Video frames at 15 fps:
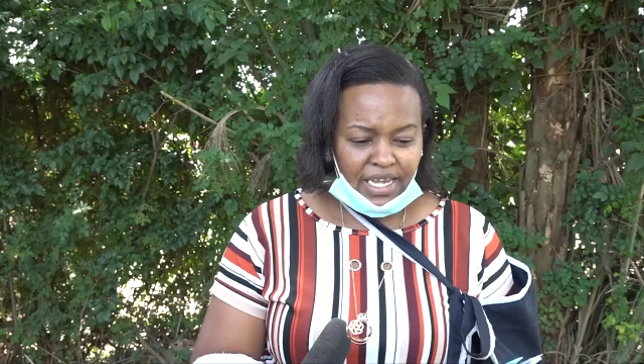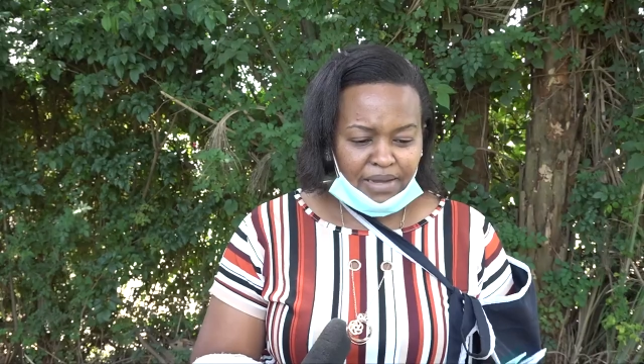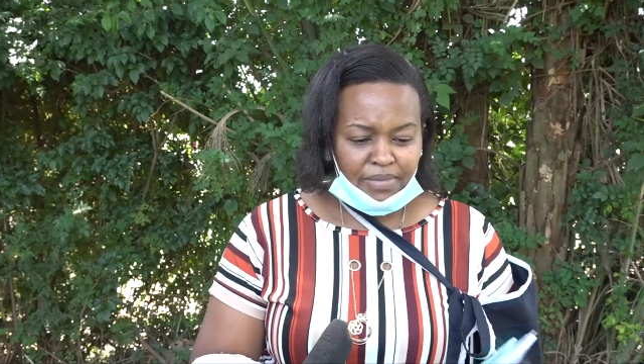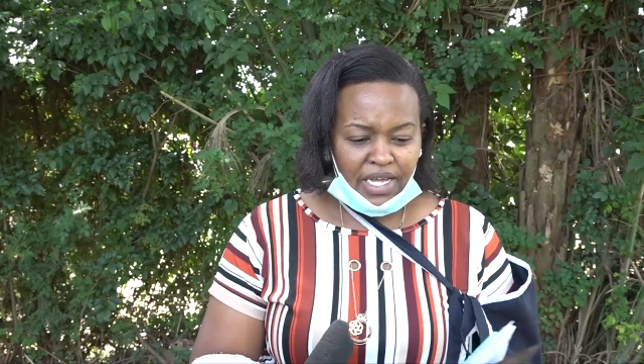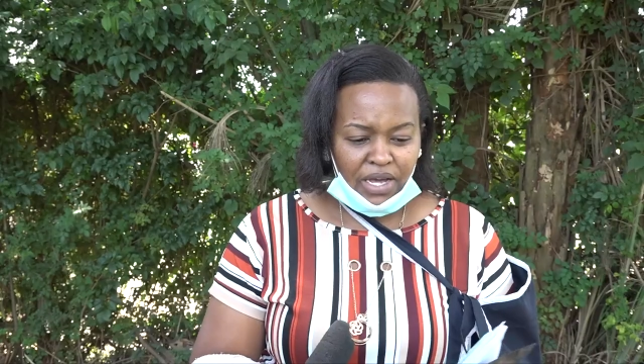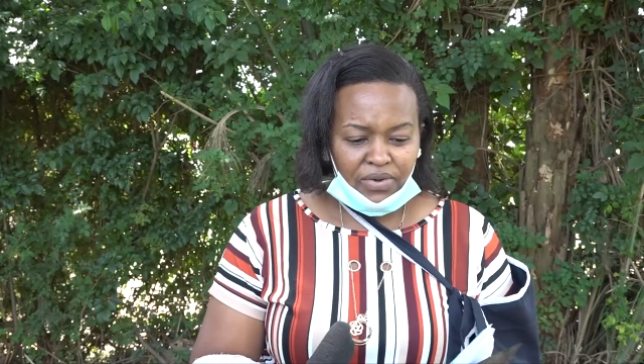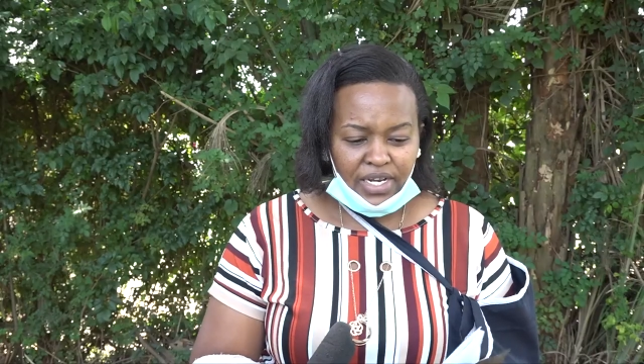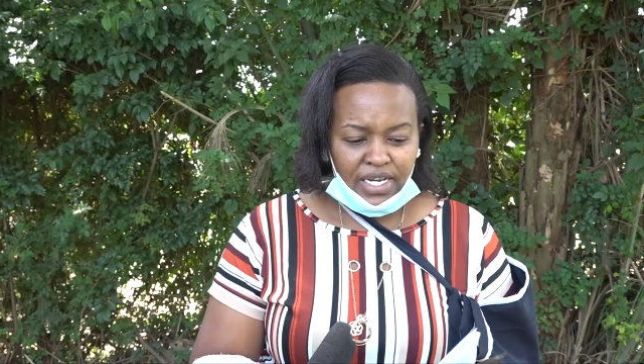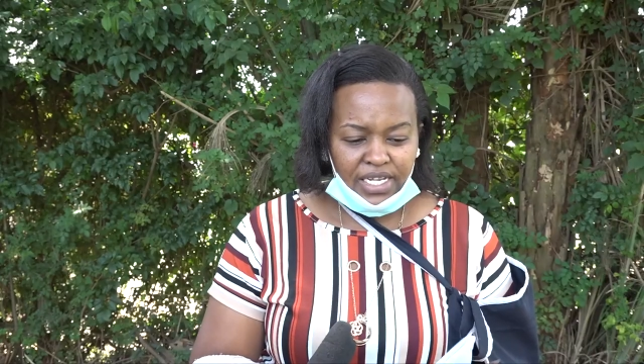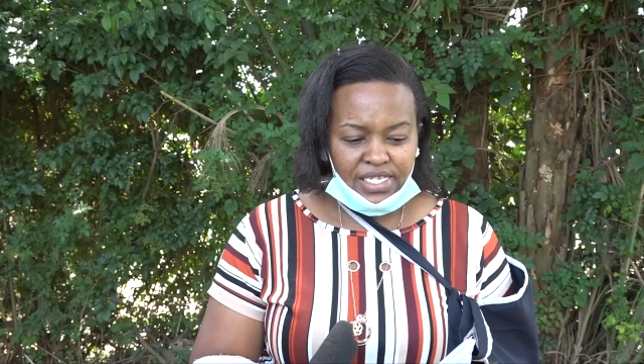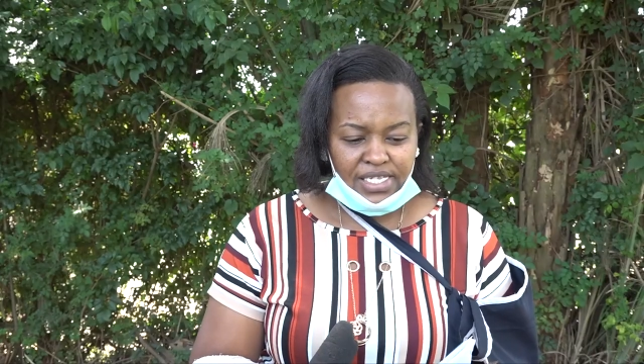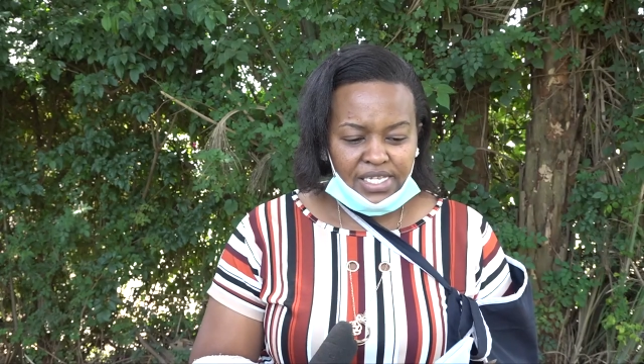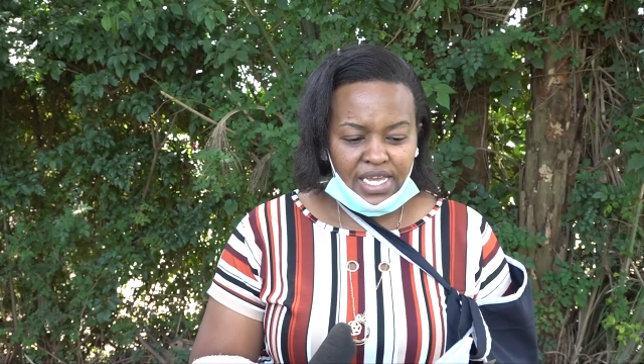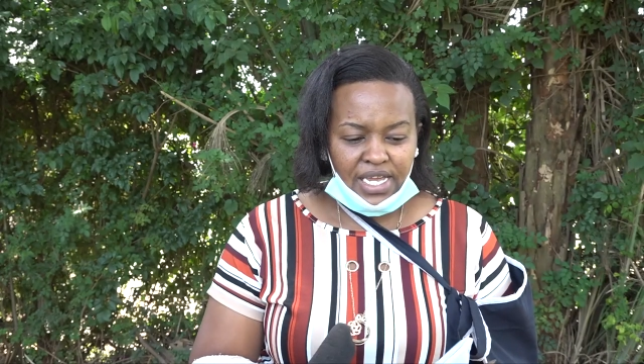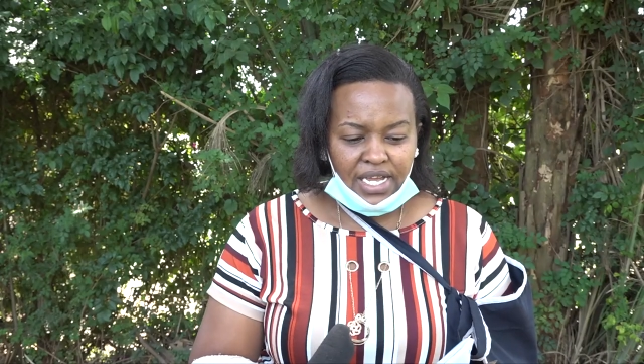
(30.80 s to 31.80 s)
came down and he
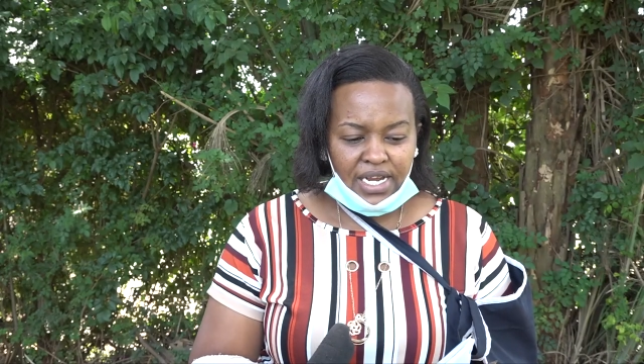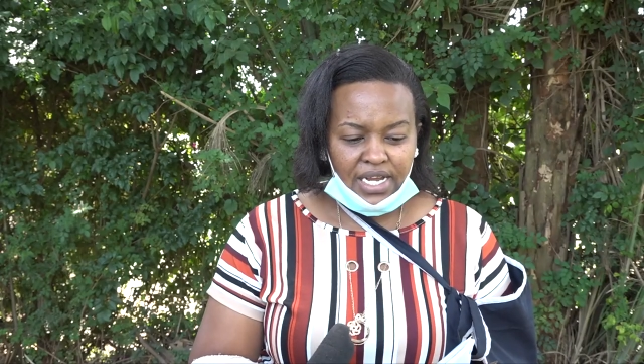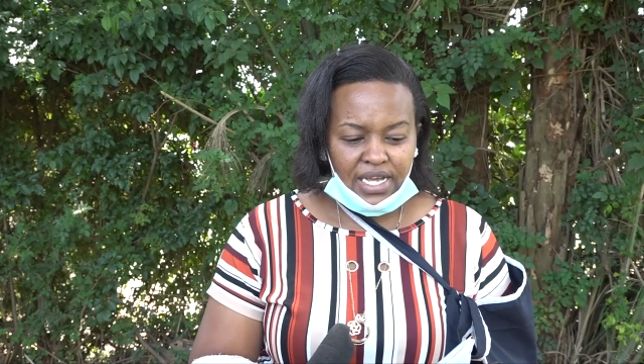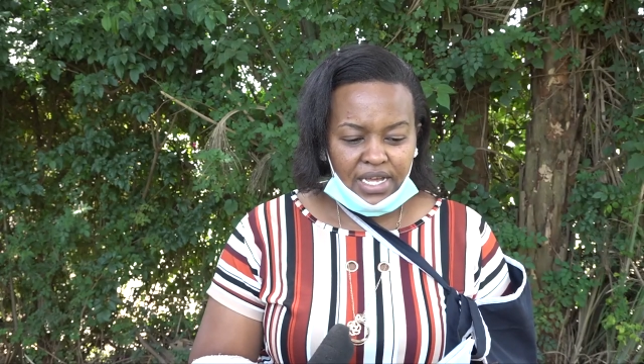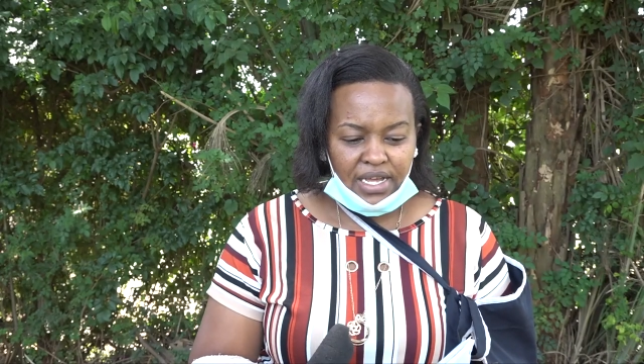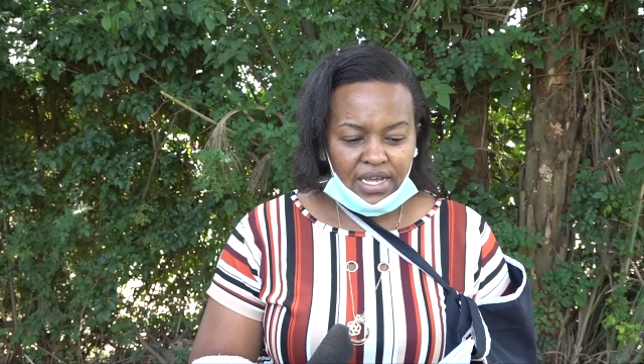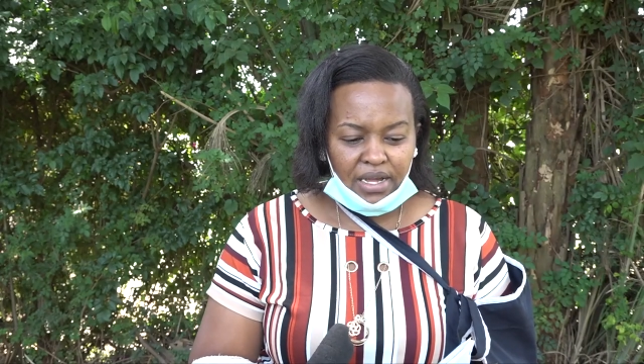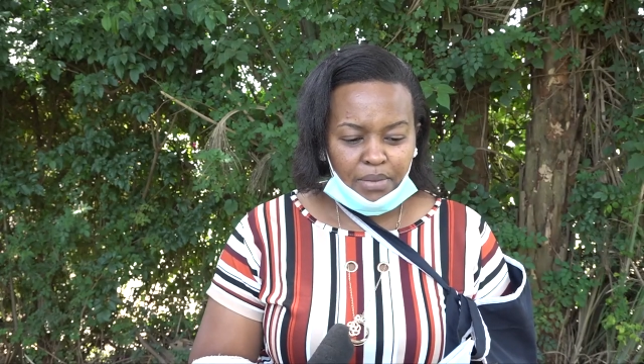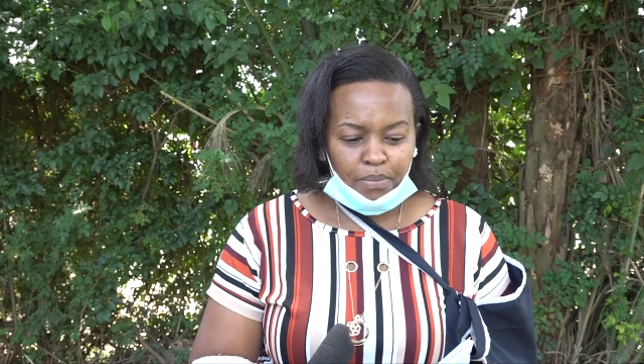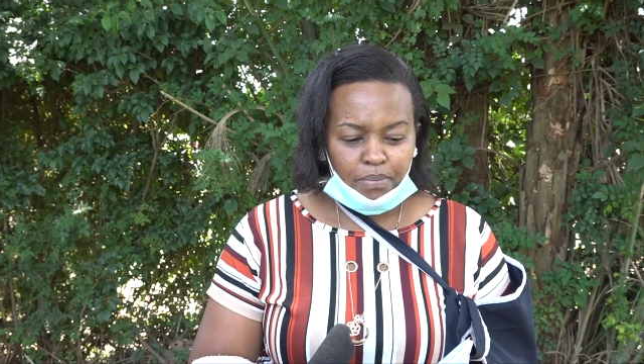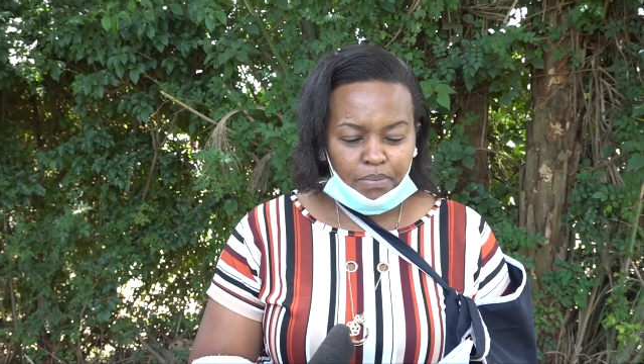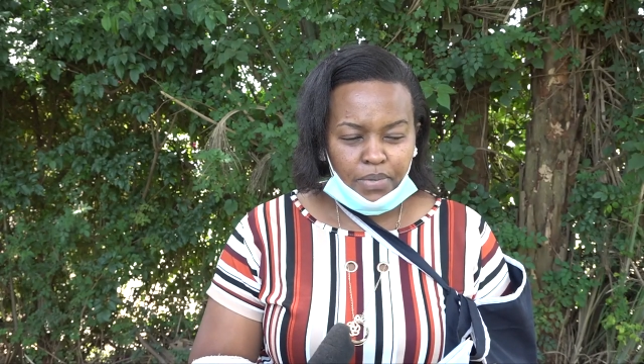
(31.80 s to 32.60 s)
said,